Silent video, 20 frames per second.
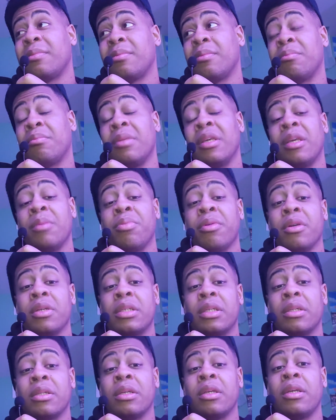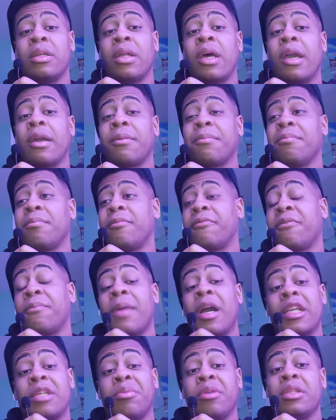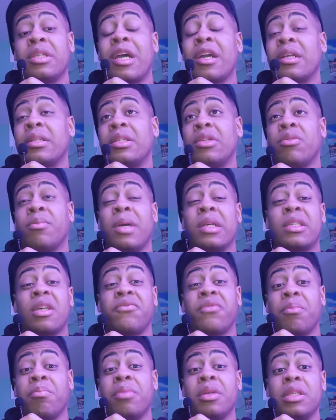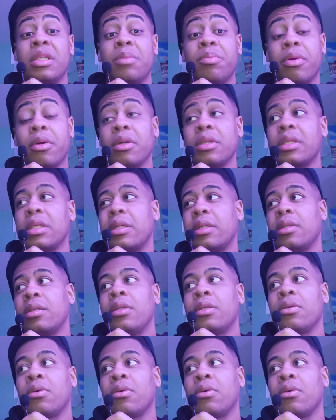me personally, from my experience, I consider myself a busy person.